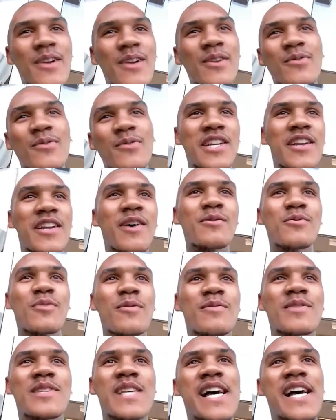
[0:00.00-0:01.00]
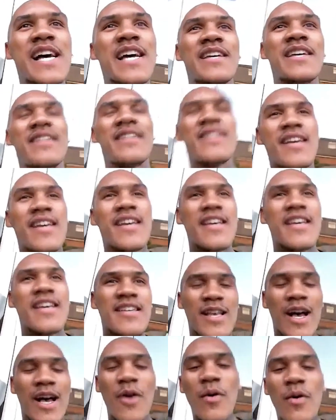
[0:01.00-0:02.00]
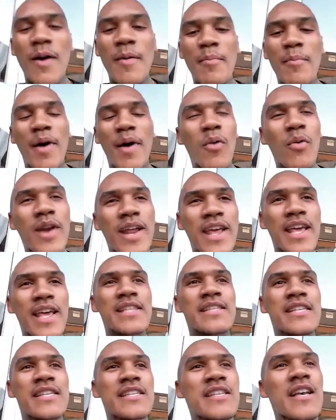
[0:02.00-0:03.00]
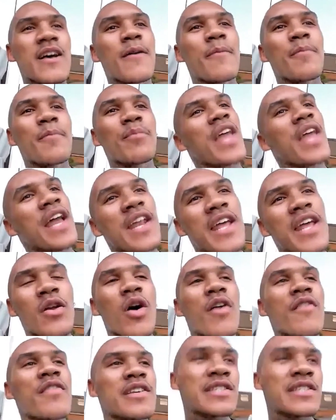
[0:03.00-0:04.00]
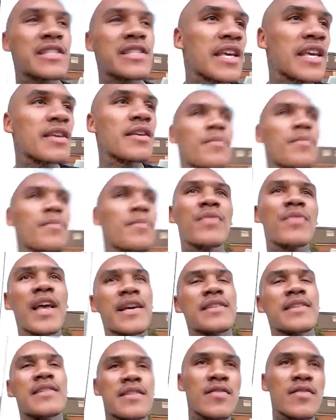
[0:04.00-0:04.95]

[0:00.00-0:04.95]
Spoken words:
watching knows what I'm saying. So, but what it is, and then obviously that's